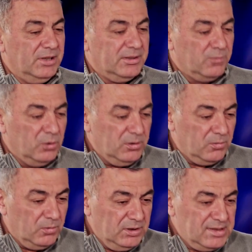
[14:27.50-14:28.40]
But
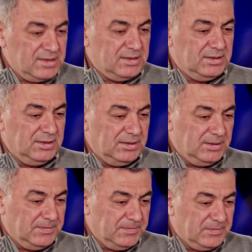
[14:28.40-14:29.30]
what's
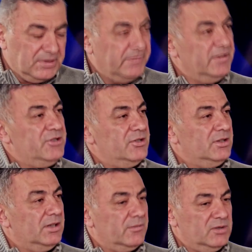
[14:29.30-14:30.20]
the division?
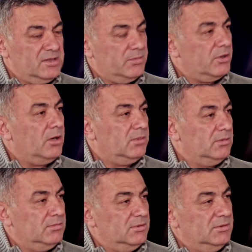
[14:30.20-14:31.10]
What's the problem?